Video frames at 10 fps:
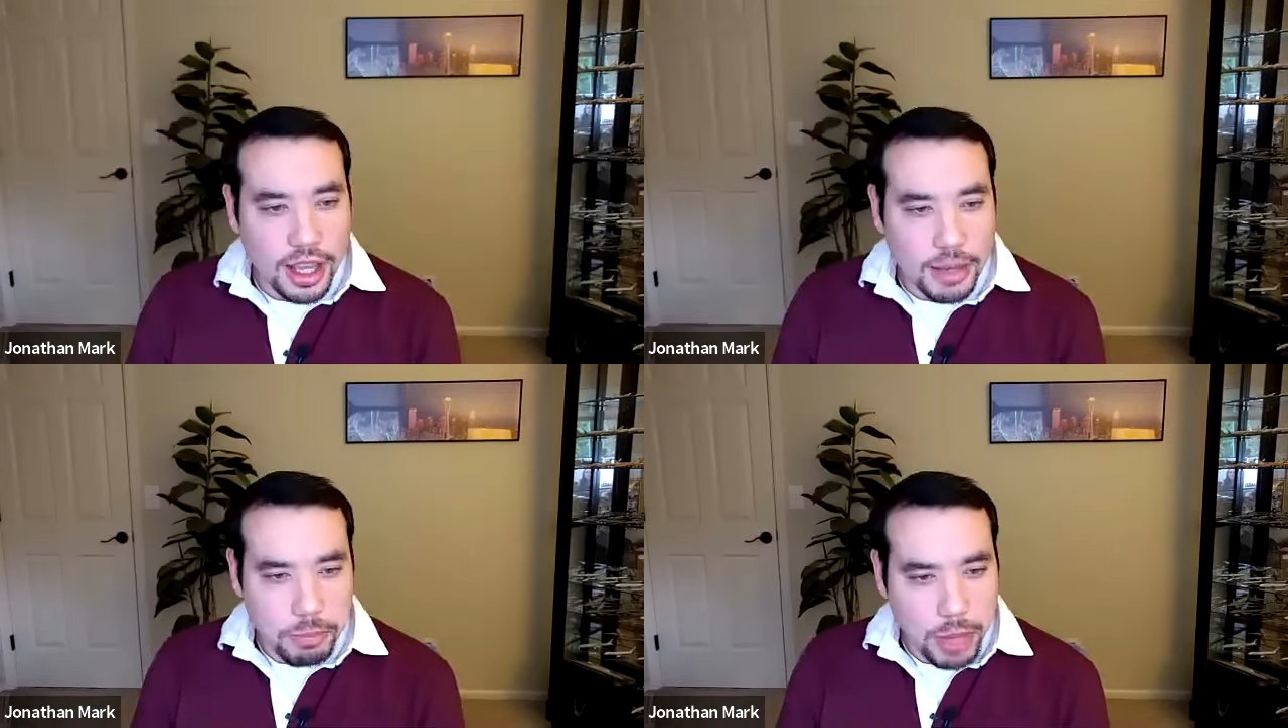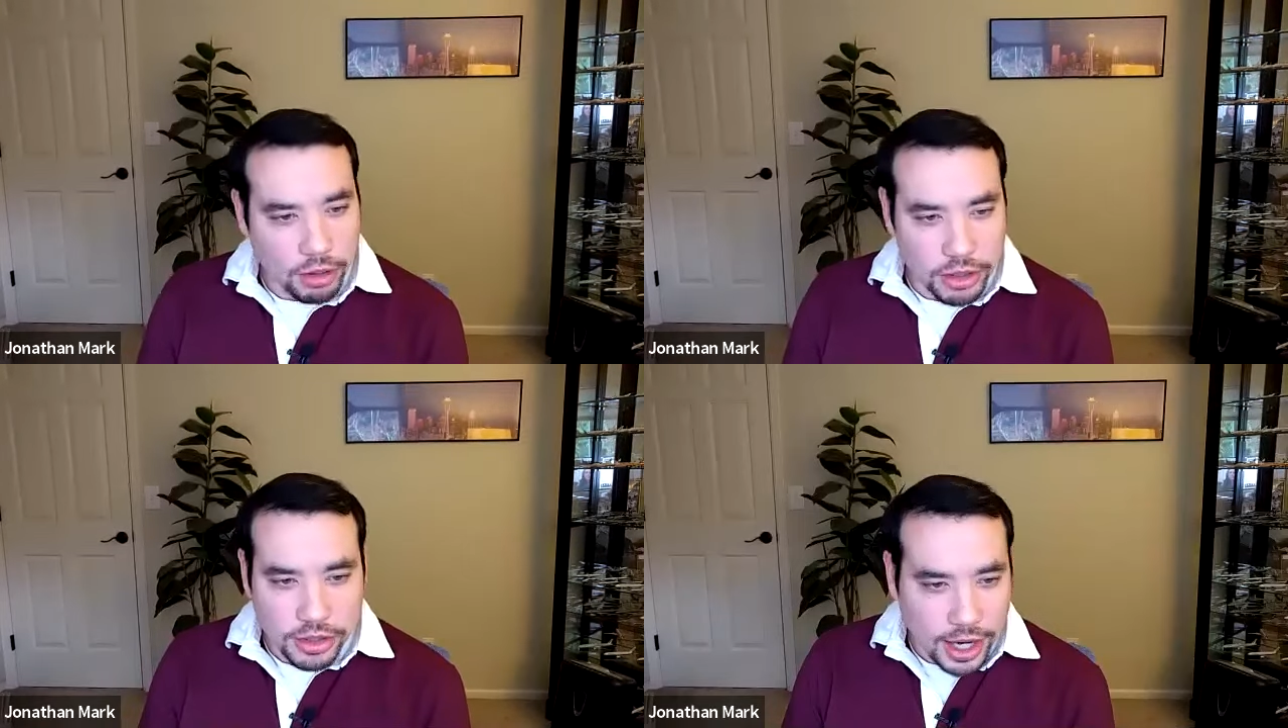
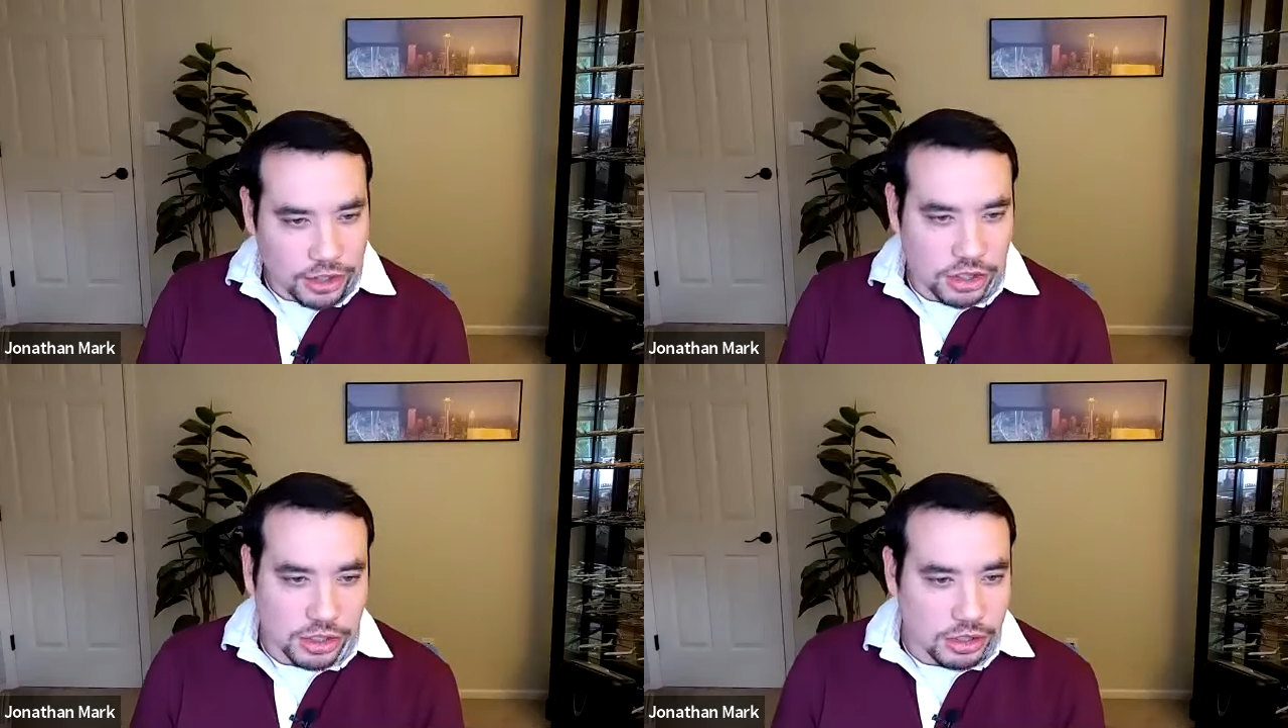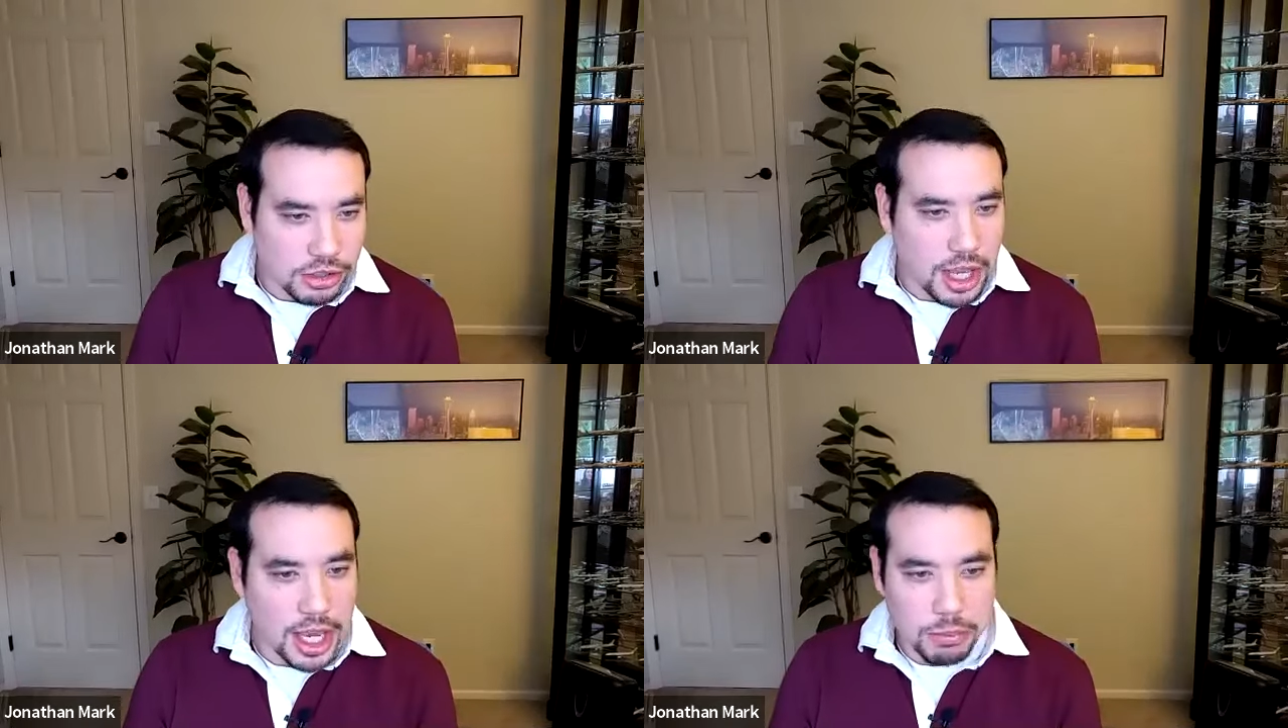parents action
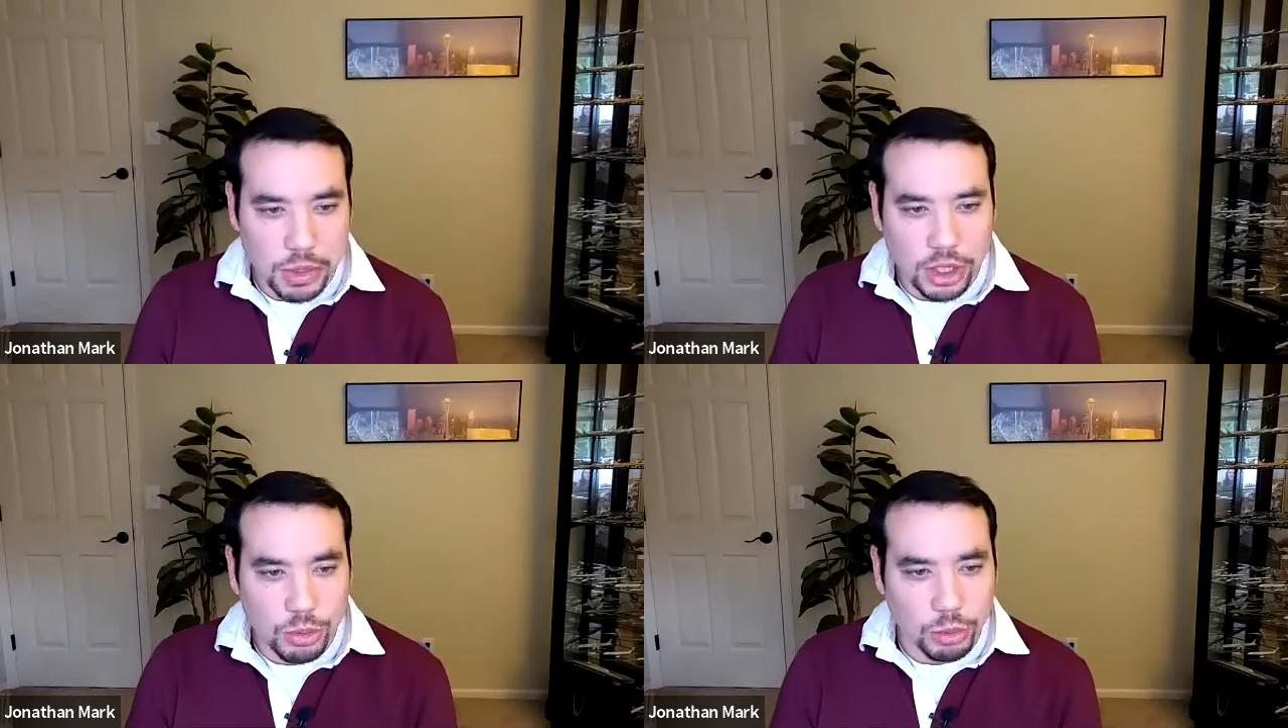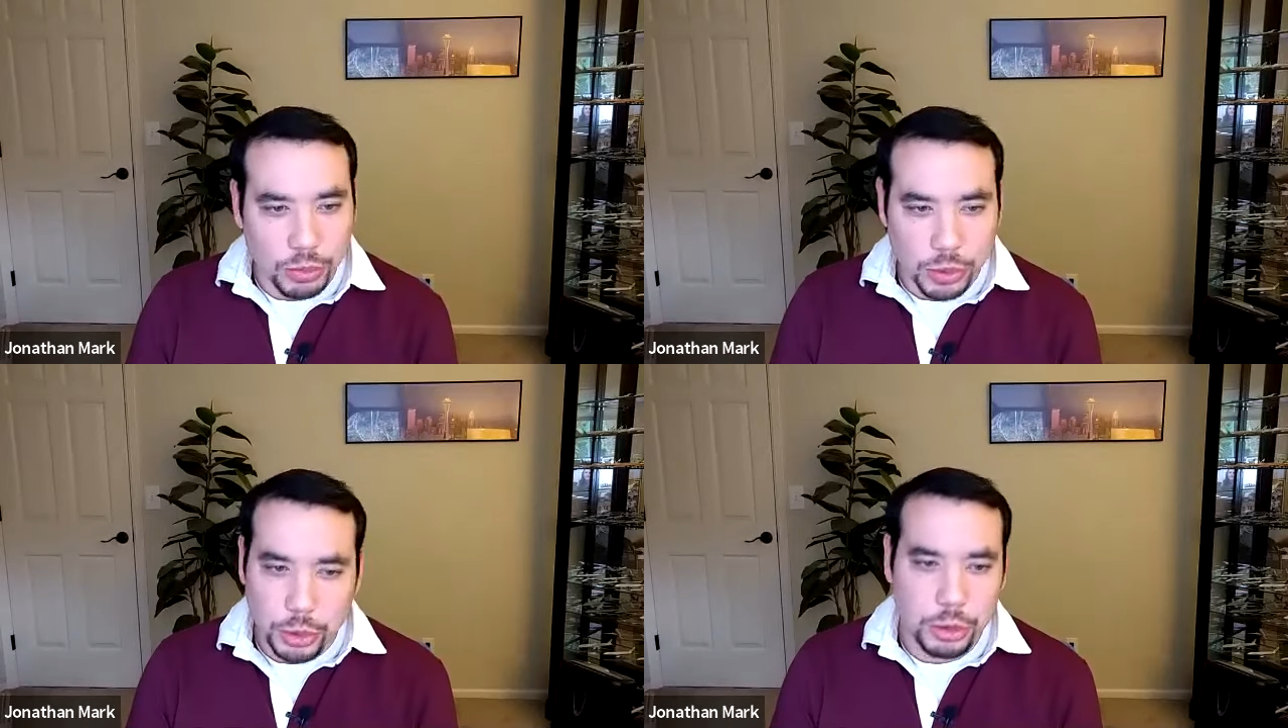can be
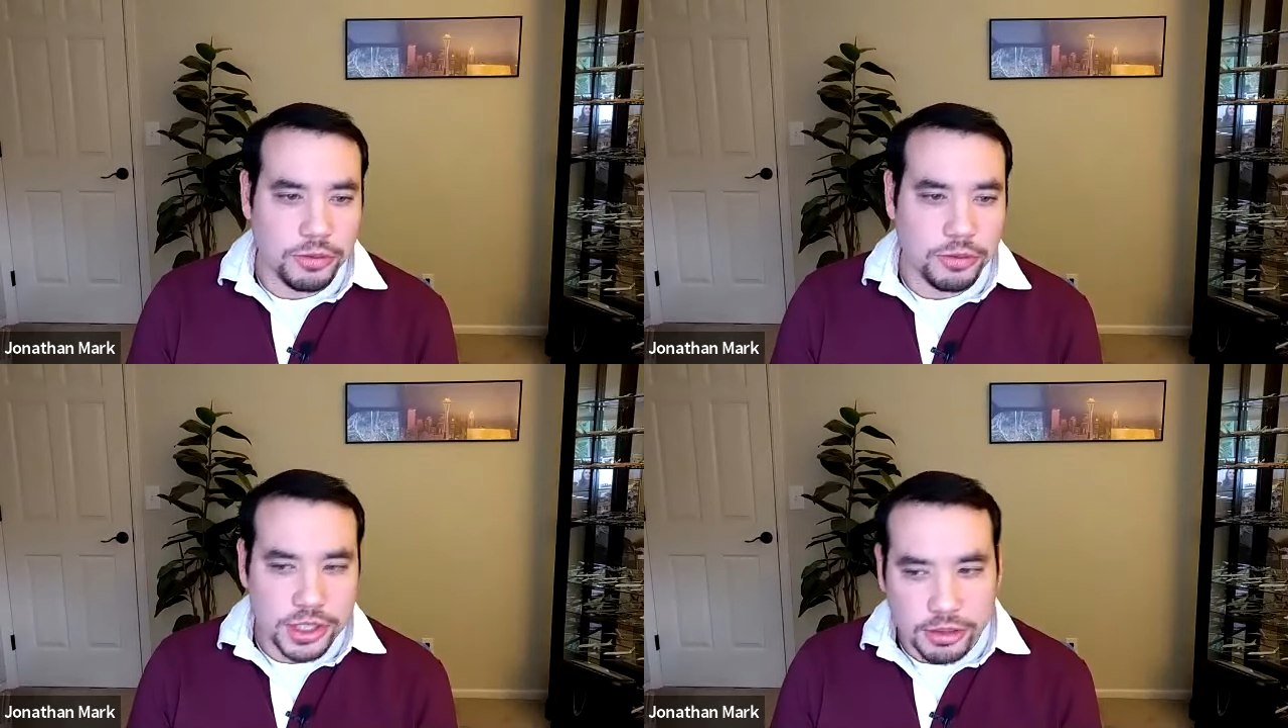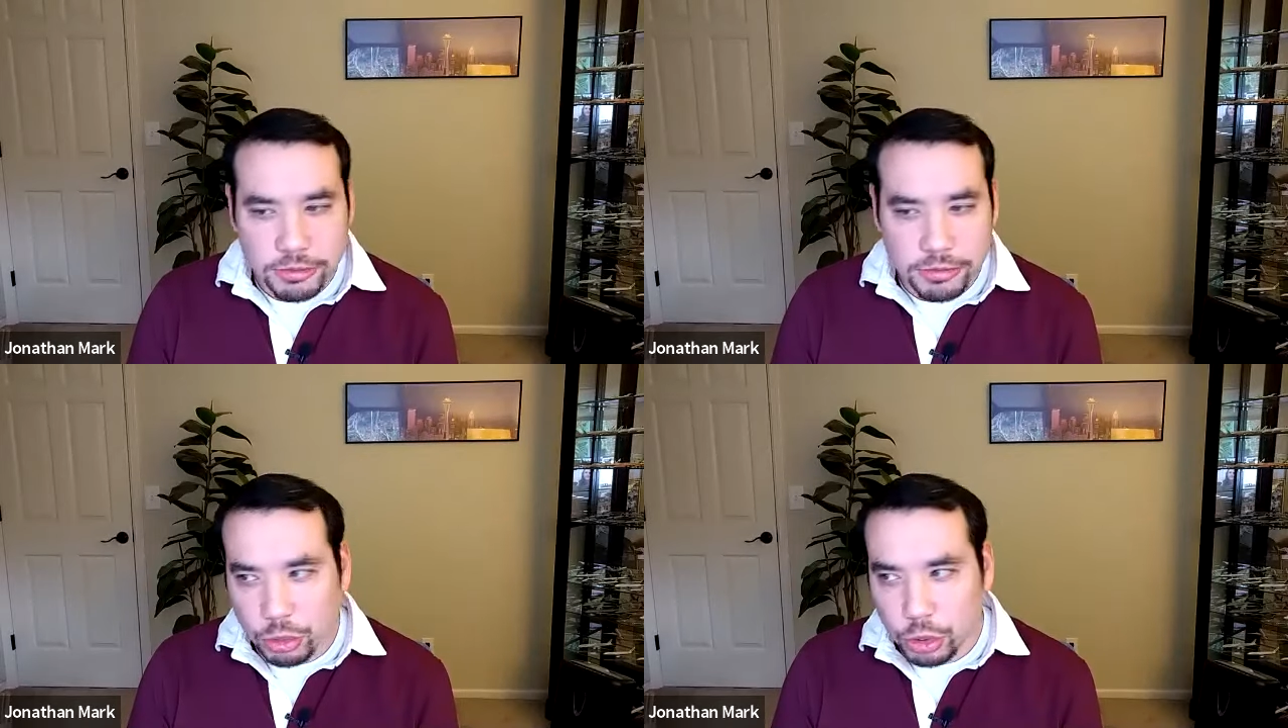removed to
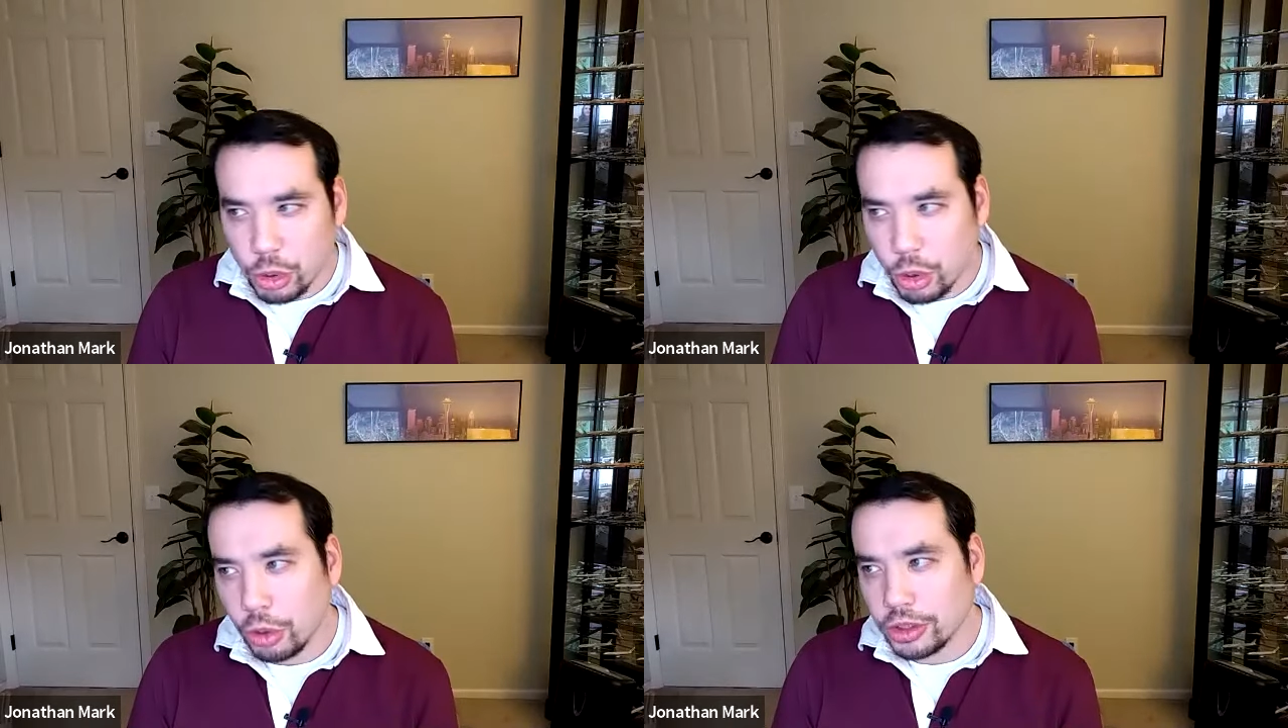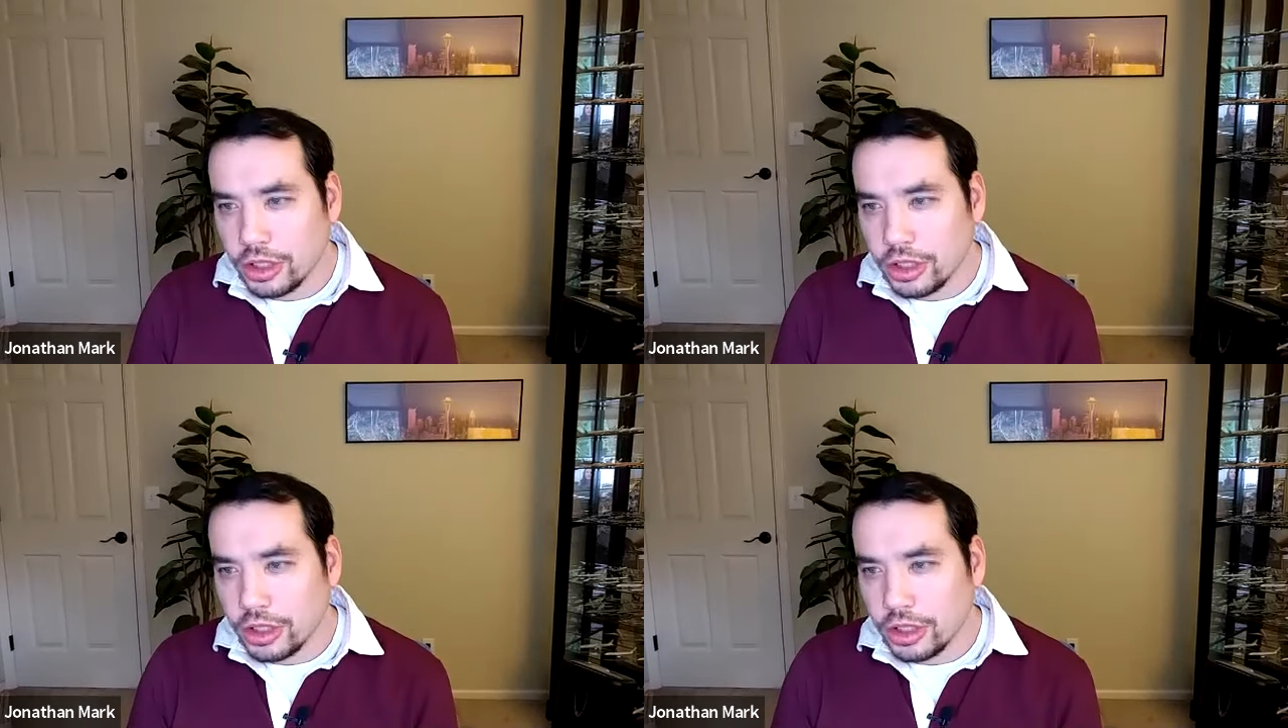federal court